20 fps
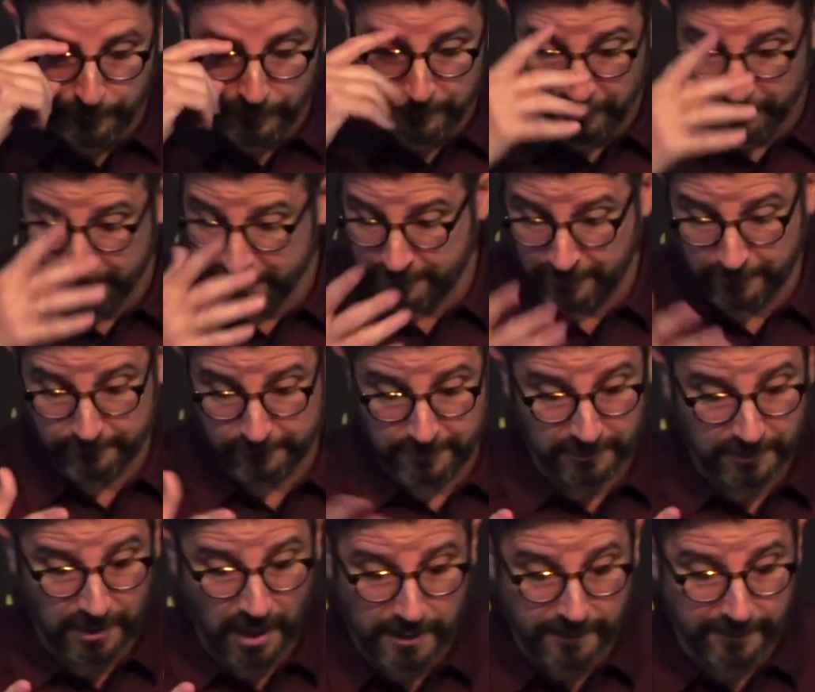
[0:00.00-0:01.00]
But just to, to
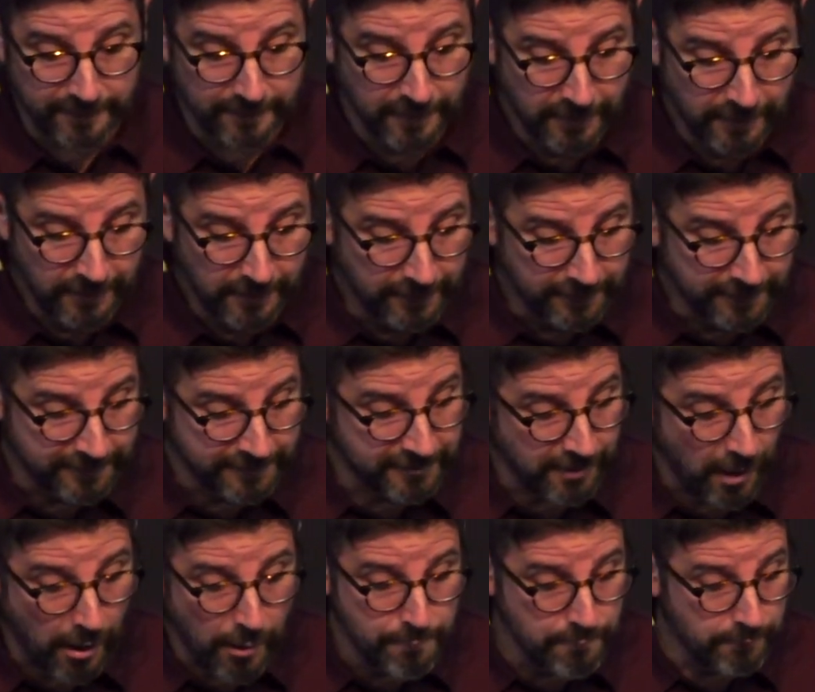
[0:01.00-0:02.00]
kind of
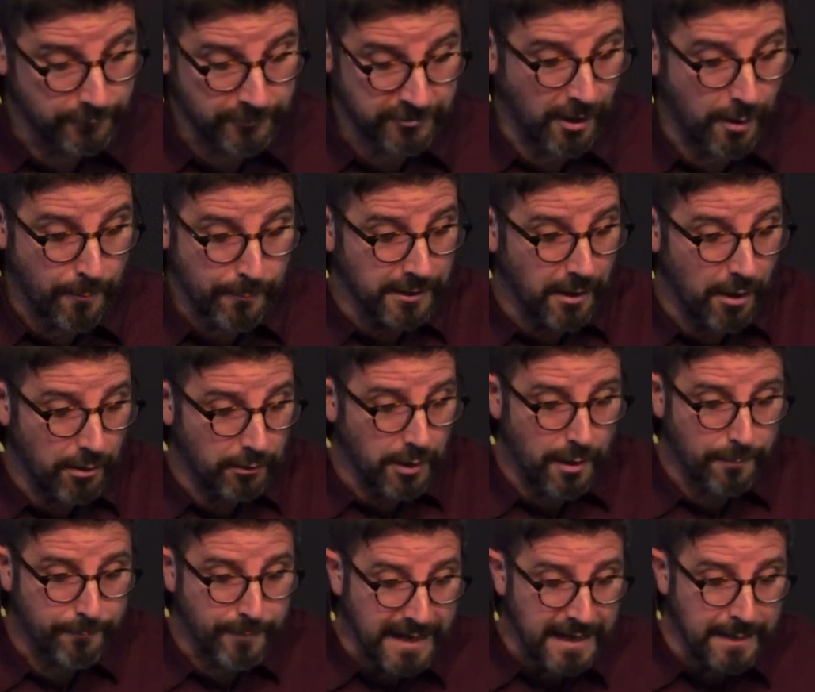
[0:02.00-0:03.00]
sum, sum it all
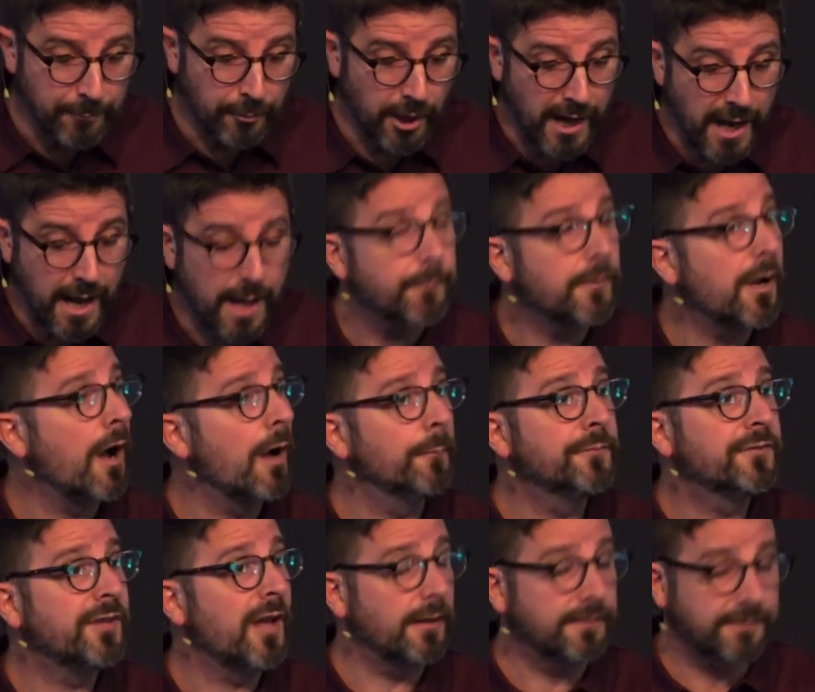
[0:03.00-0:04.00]
up, Abraham
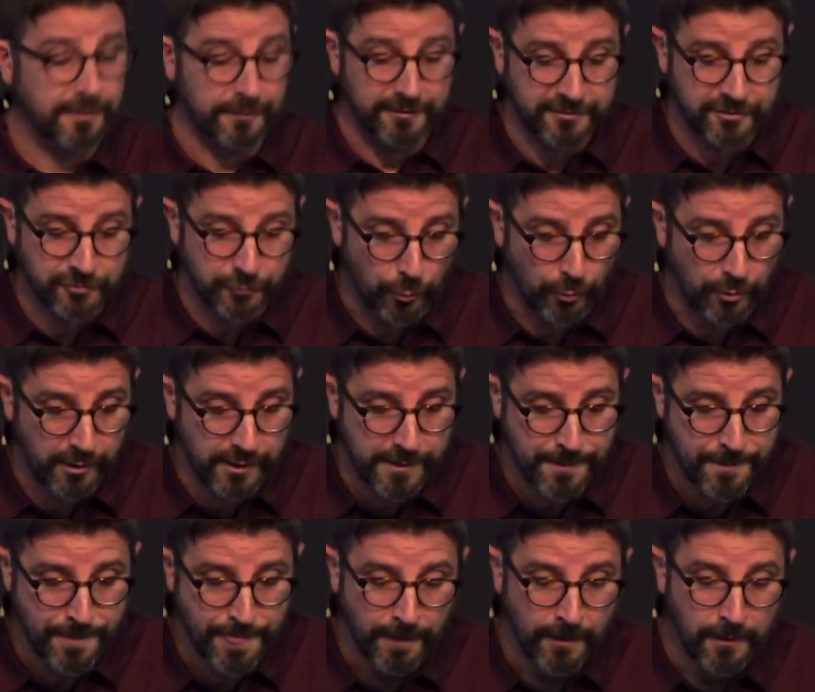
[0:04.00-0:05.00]
comes onto the
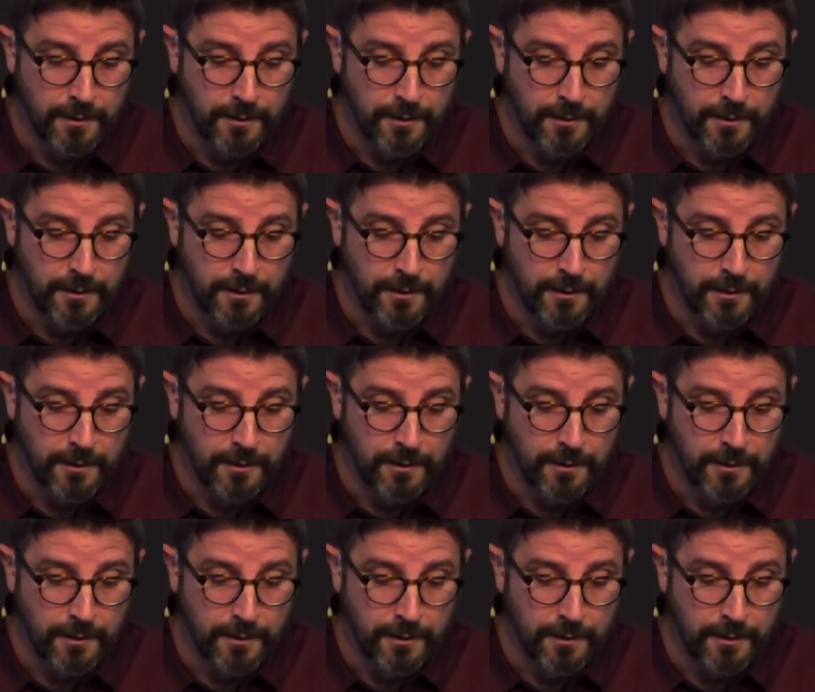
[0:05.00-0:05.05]
story